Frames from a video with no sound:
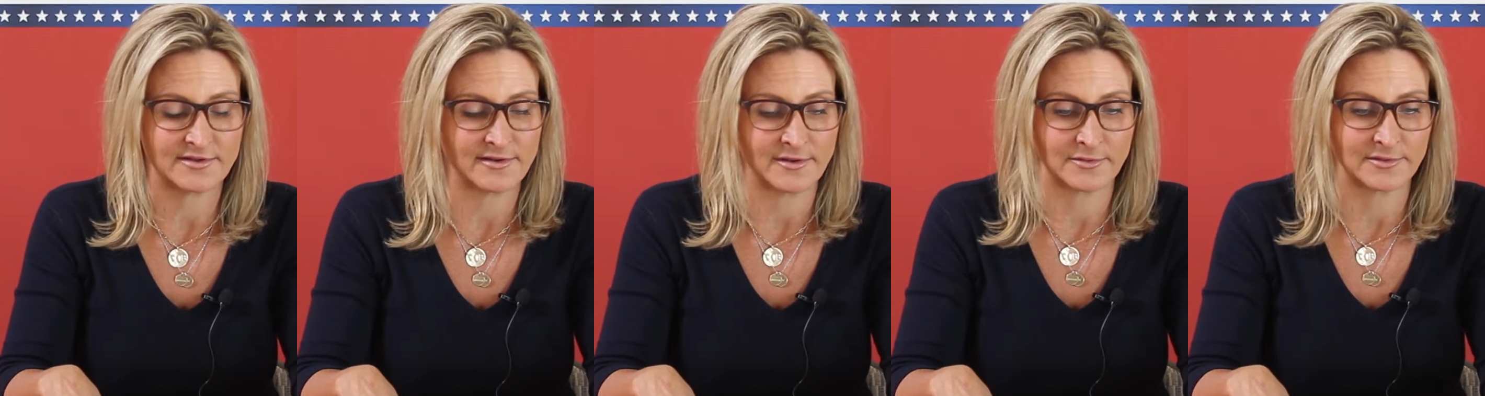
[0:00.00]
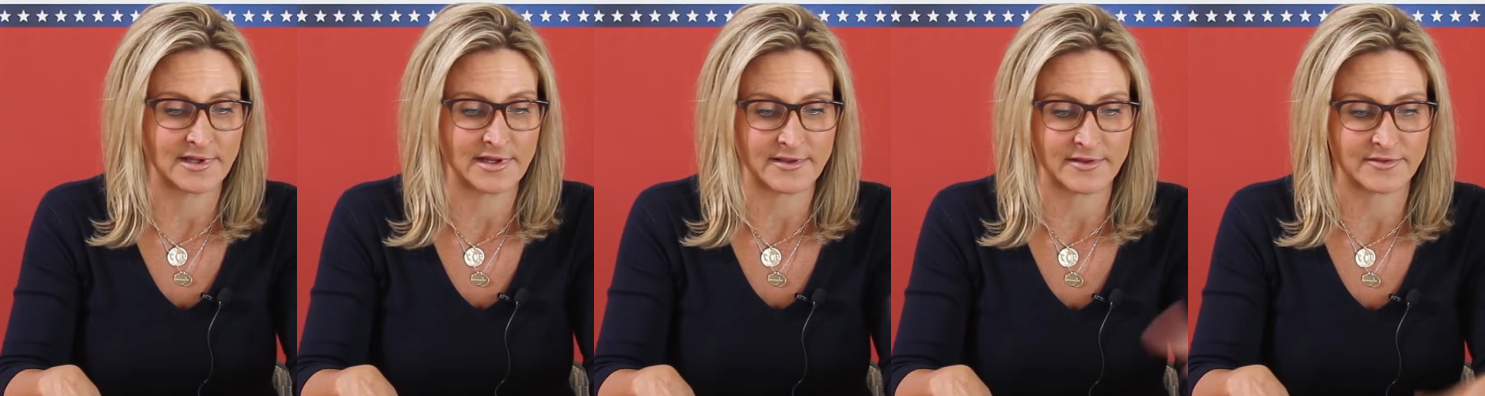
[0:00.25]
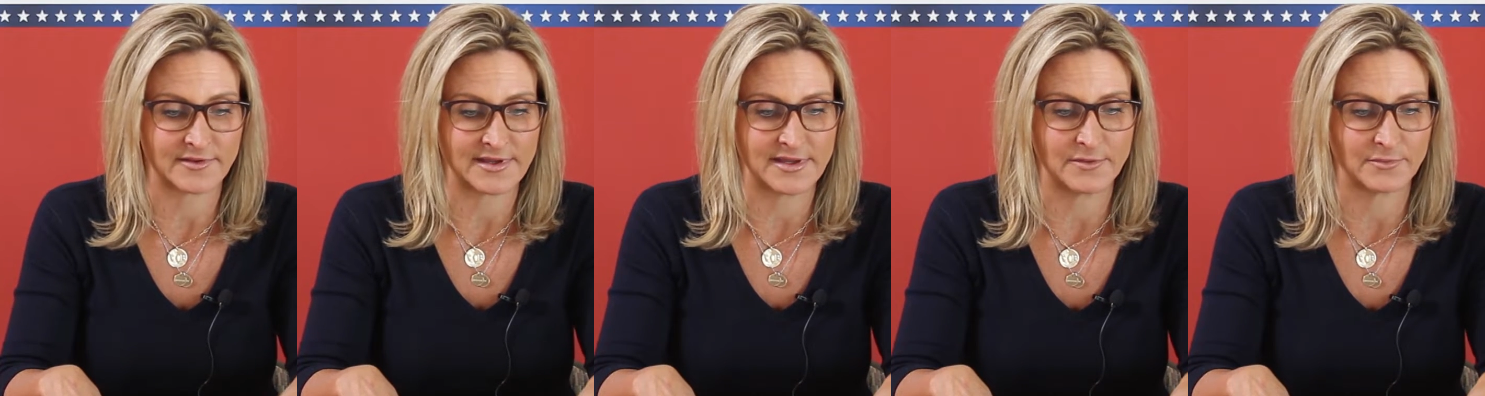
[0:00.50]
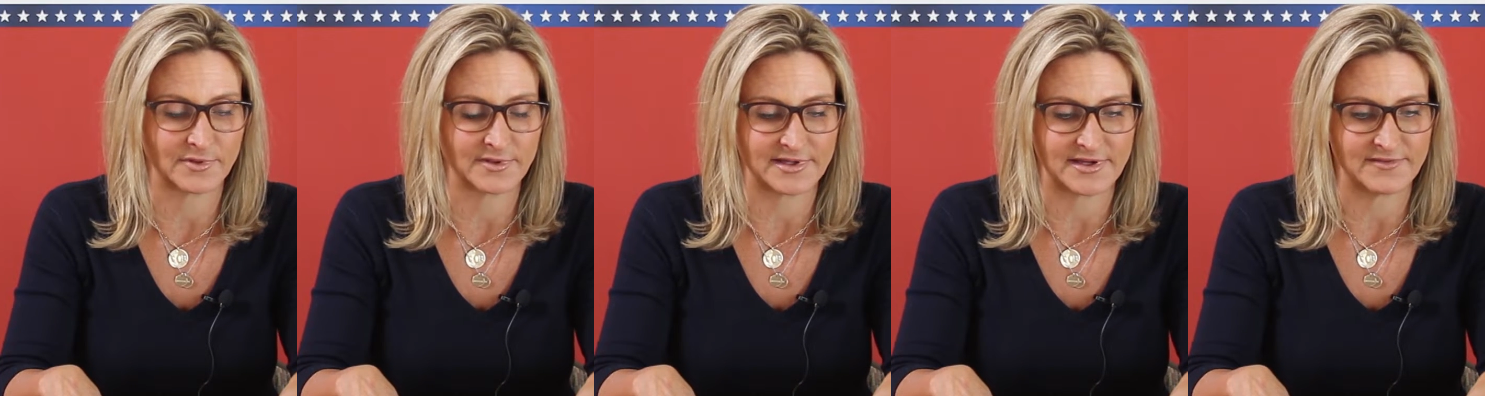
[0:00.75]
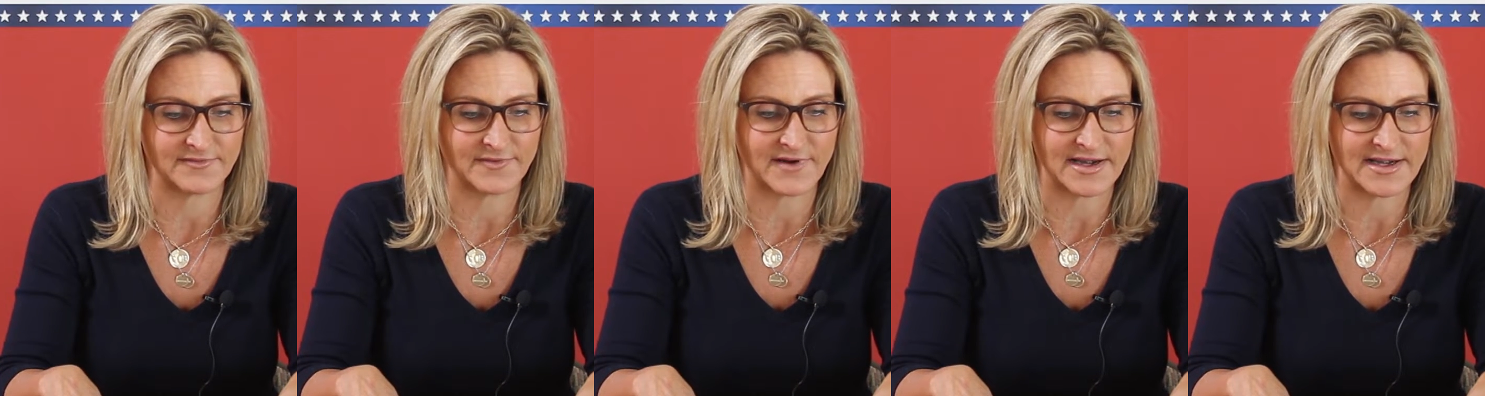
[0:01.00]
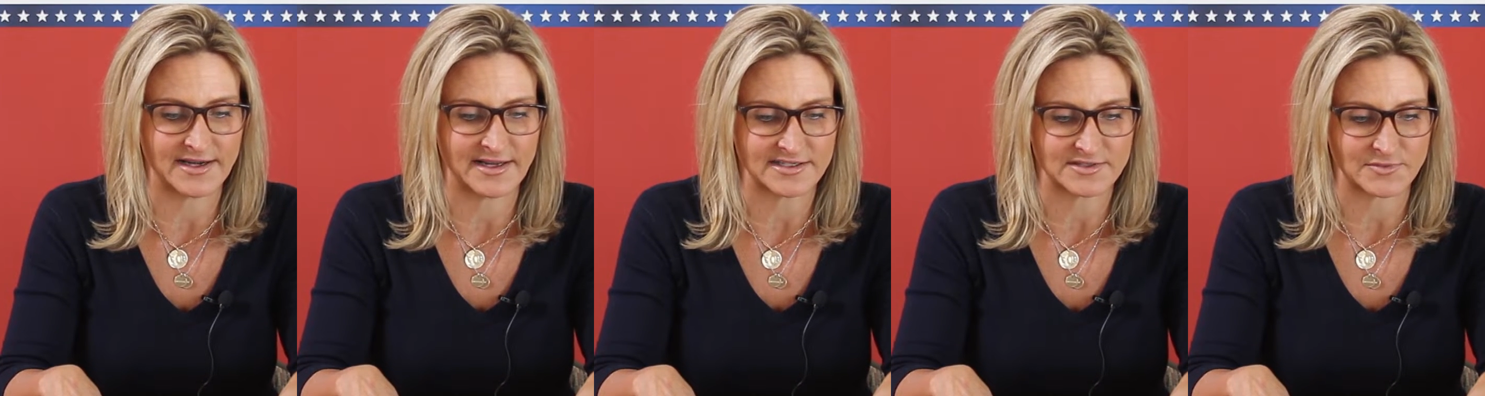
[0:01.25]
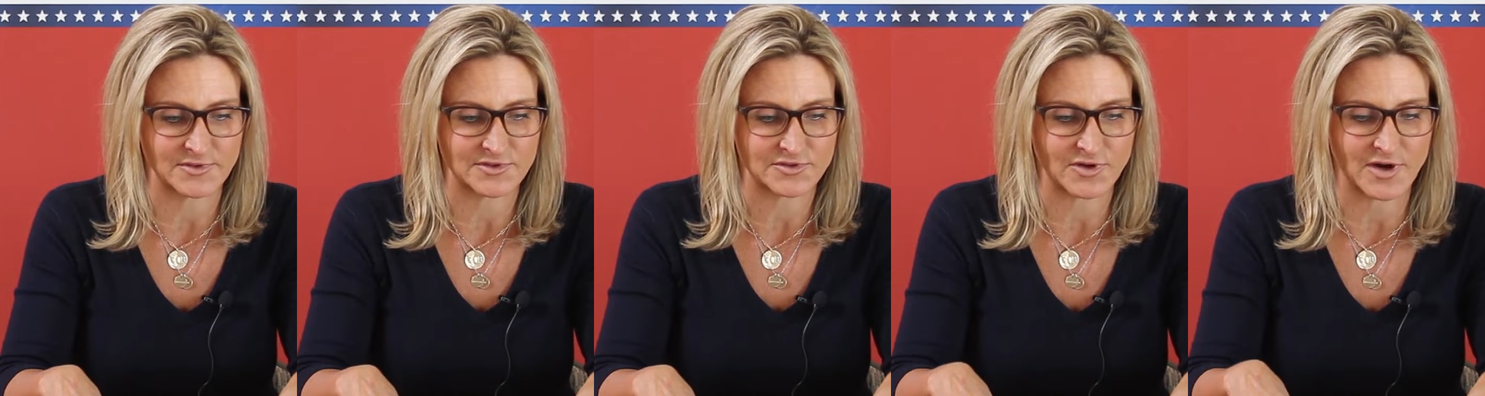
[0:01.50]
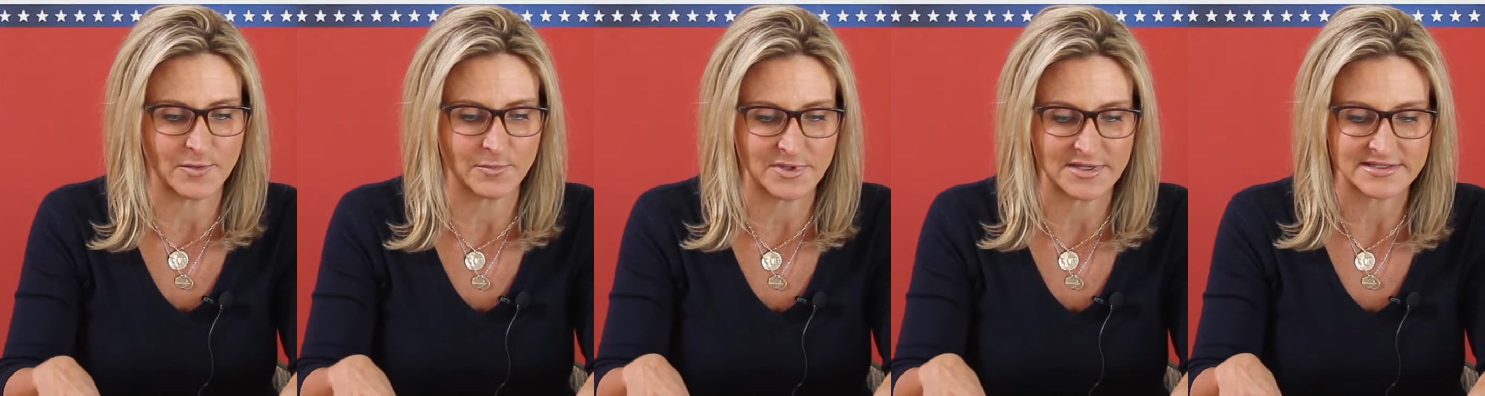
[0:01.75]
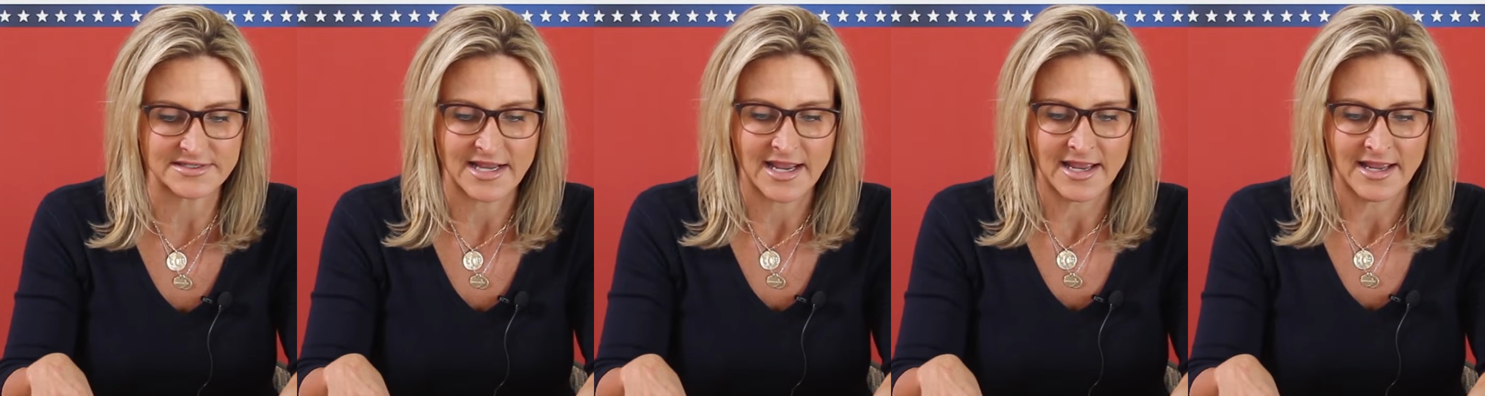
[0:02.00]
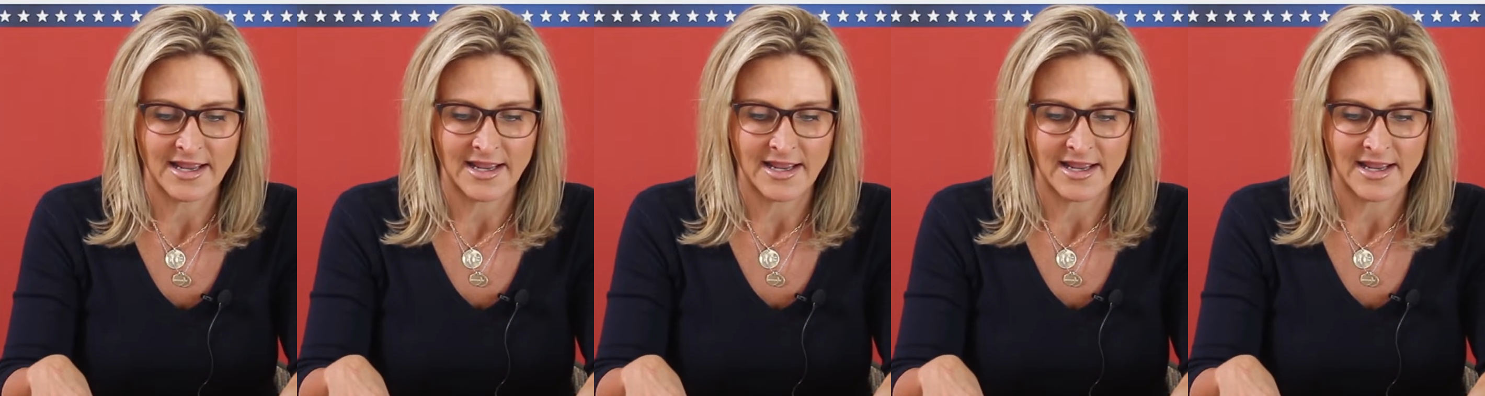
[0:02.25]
only other thing he really can fight against with Trump is